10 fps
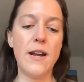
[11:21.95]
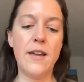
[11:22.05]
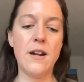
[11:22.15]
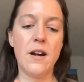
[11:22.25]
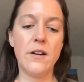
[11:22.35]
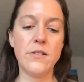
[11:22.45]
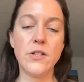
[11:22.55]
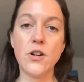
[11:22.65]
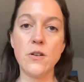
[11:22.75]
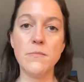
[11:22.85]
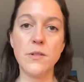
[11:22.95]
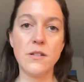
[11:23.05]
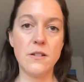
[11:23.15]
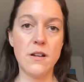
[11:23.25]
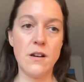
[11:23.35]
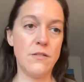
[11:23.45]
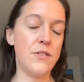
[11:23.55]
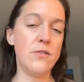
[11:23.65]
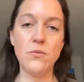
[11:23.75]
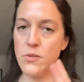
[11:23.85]
and our terms of
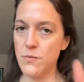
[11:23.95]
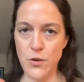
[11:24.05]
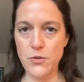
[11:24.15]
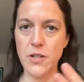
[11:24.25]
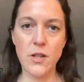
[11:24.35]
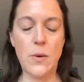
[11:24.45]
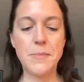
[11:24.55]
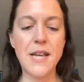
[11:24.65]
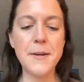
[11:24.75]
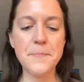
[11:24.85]
use for using the website.